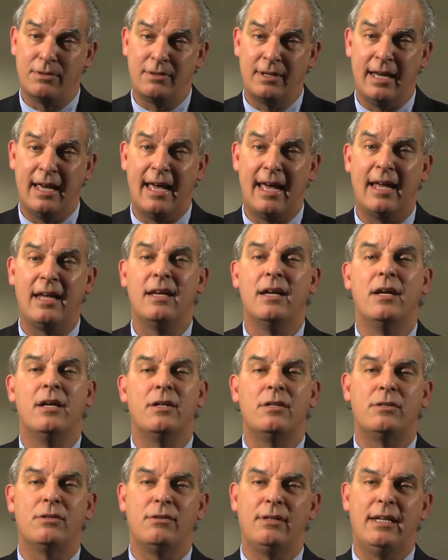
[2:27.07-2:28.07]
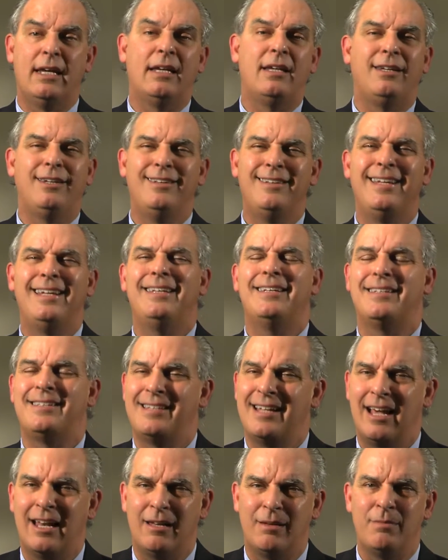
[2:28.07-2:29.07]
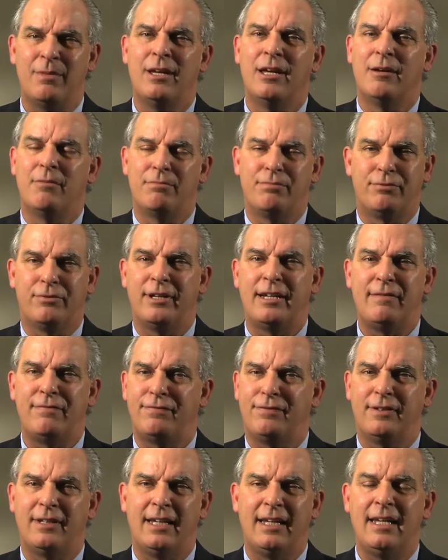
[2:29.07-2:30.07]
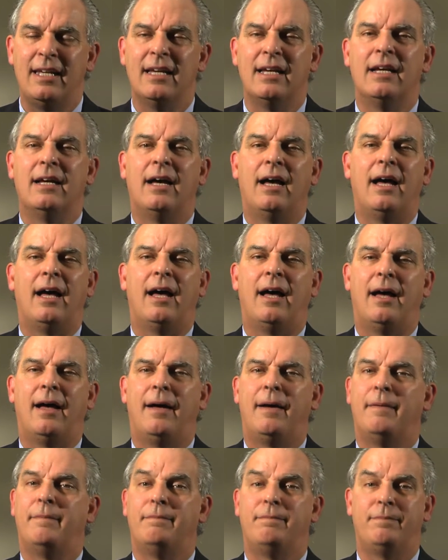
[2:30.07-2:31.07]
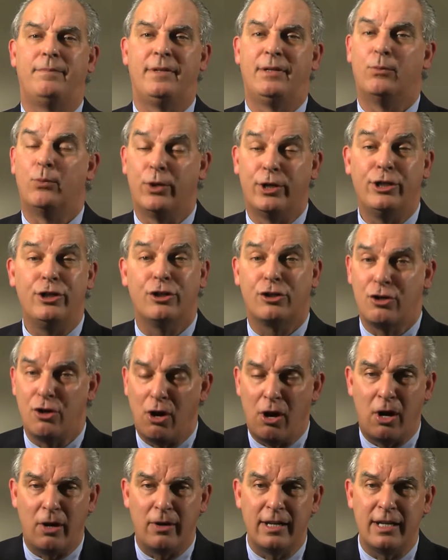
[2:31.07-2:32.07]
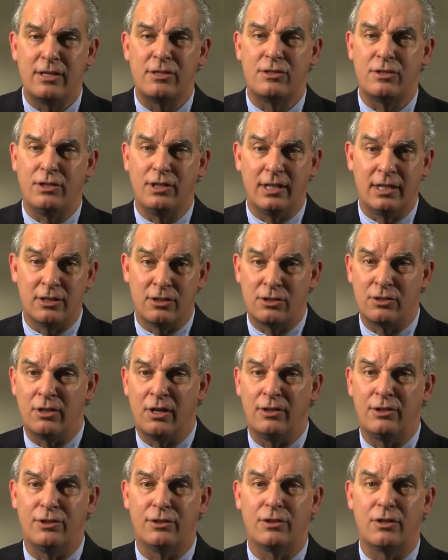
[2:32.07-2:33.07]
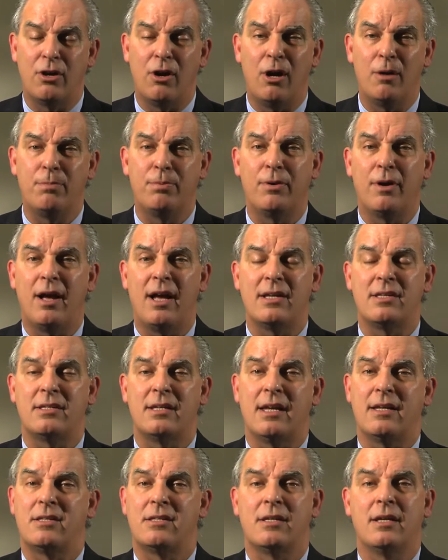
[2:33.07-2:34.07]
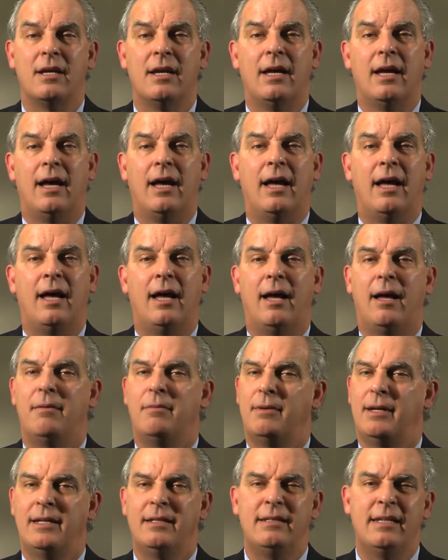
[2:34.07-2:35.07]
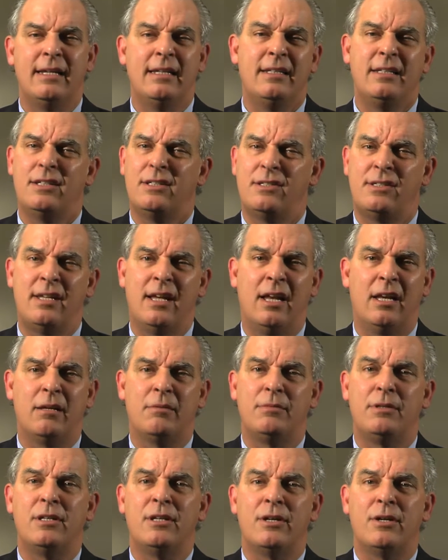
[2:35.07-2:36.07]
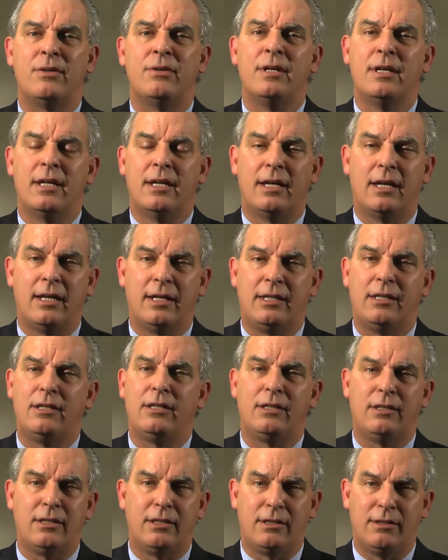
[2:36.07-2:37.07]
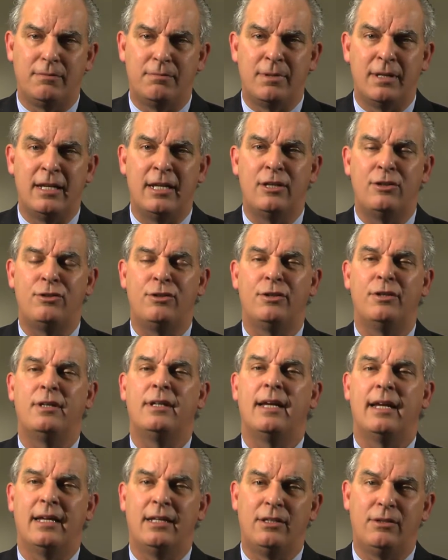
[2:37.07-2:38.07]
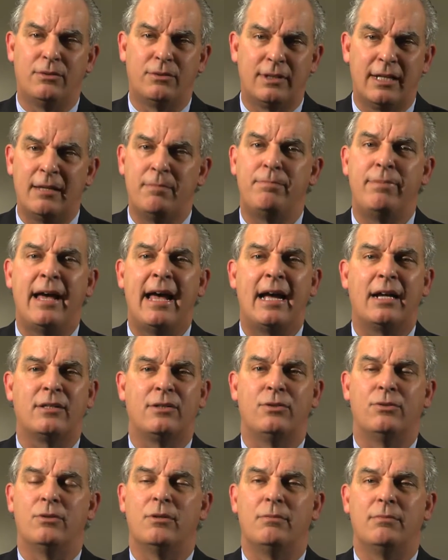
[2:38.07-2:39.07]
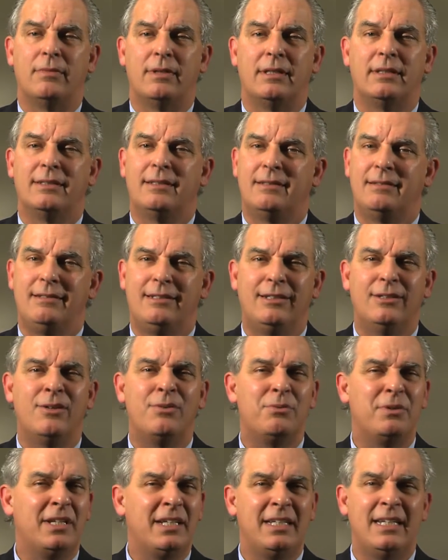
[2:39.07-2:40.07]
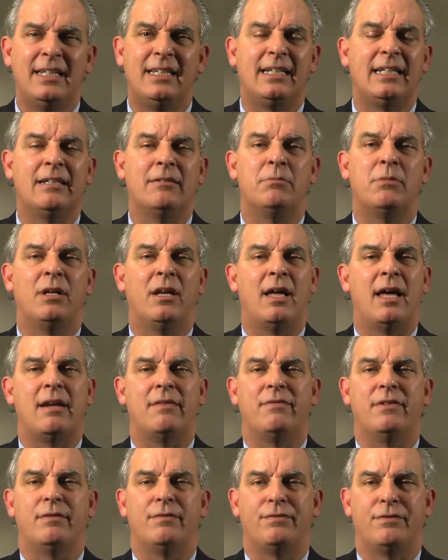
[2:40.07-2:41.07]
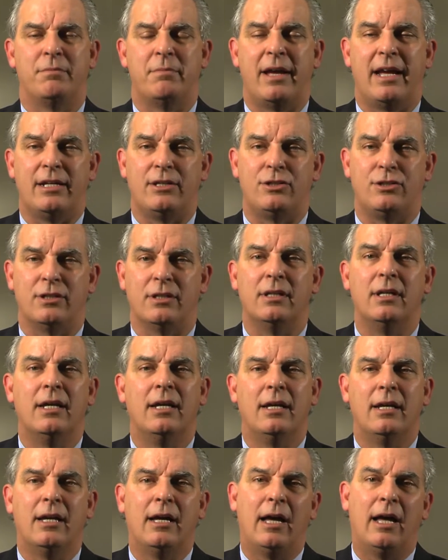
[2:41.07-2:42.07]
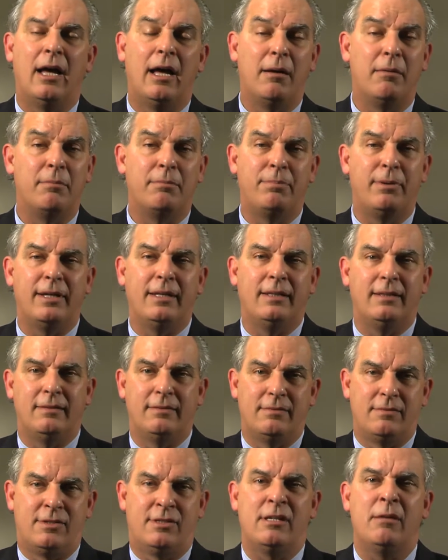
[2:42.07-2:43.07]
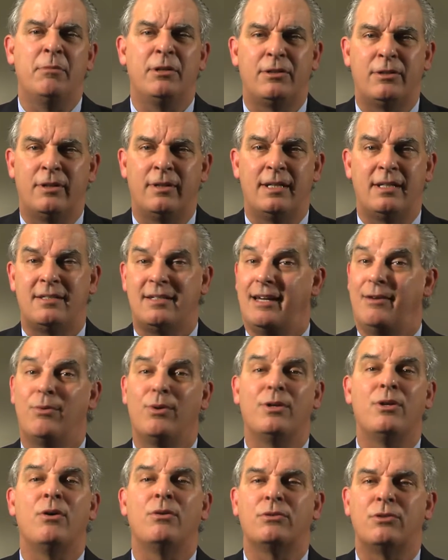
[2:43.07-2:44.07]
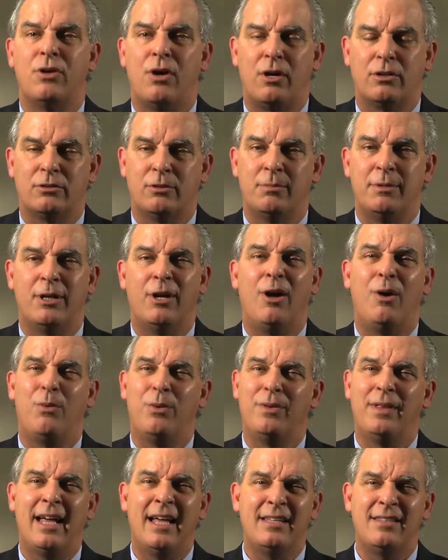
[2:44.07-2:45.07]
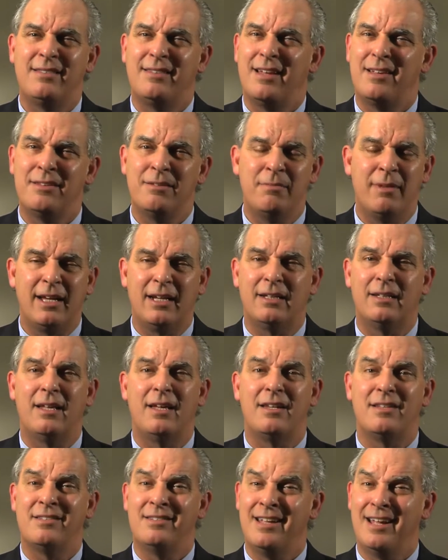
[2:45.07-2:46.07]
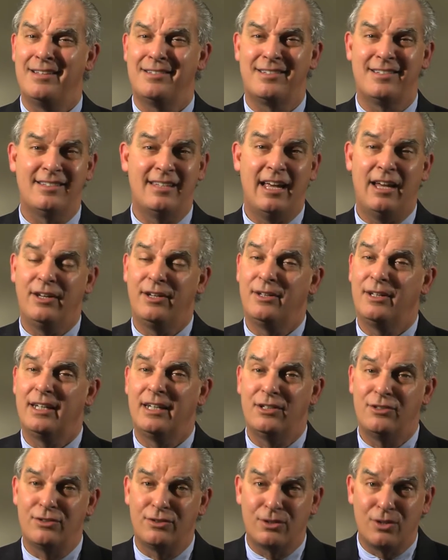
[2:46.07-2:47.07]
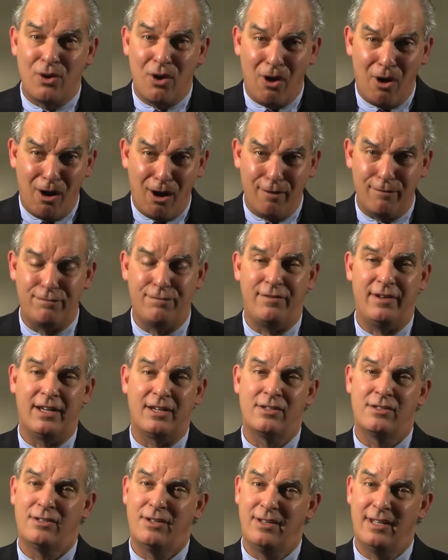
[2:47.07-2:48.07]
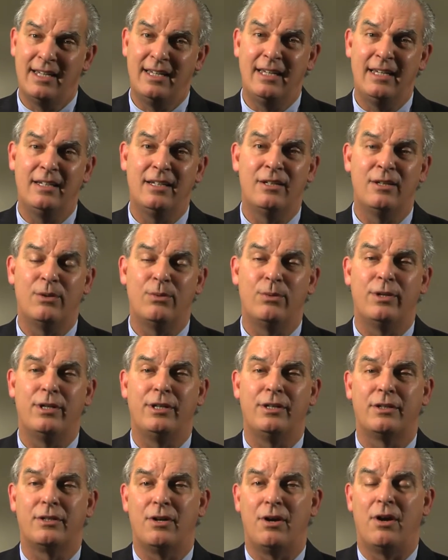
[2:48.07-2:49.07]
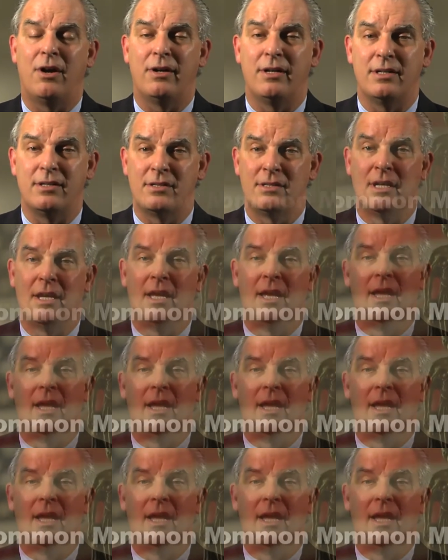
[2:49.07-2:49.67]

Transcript: Okay? So yeah, you need to tell them briefly where your car is so you can start your car process, and just tell them, you know, you've been injured and you'll get back to them. You don't really need to give them a lot of information. But some attorneys say, well, don't talk to them. And, oh, well, that doesn't make a lot of sense, because how are you going to get your car fixed? So they need to know where your car is.